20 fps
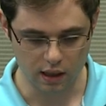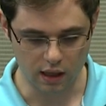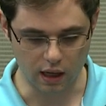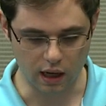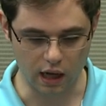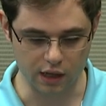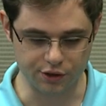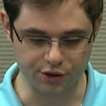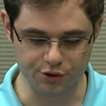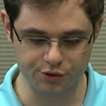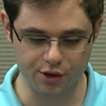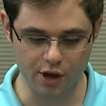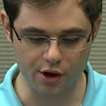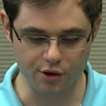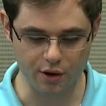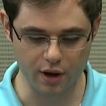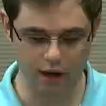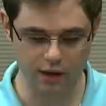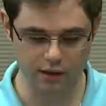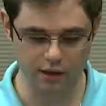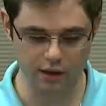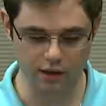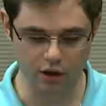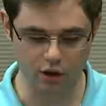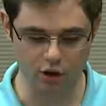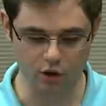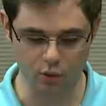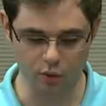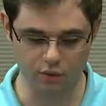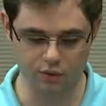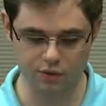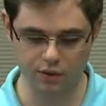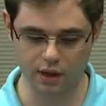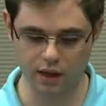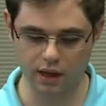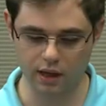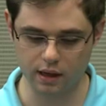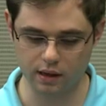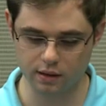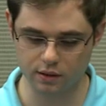either directly or with
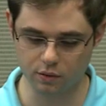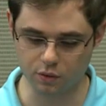the,